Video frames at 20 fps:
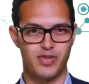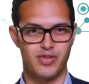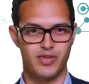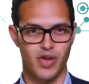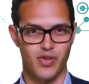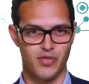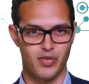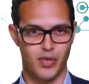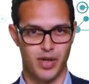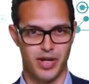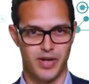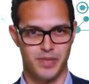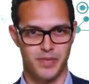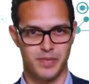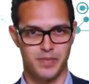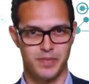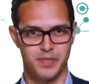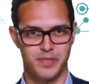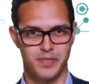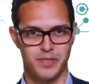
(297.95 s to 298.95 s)
software,
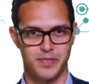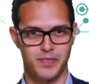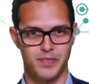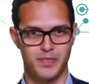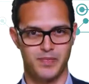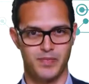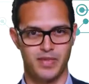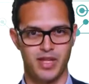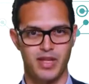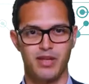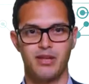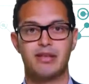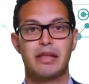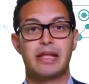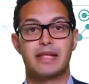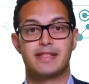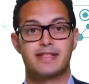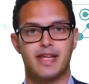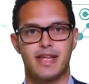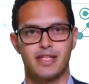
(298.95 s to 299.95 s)

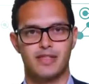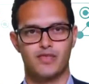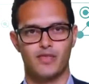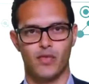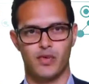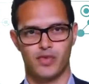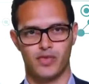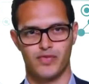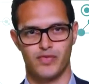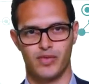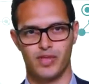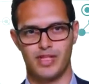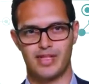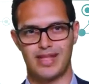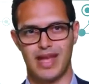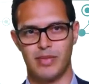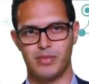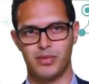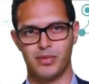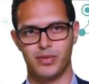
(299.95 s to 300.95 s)
like Salesforce, for
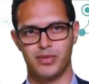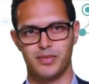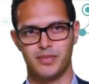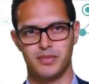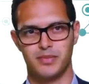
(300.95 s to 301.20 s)
example.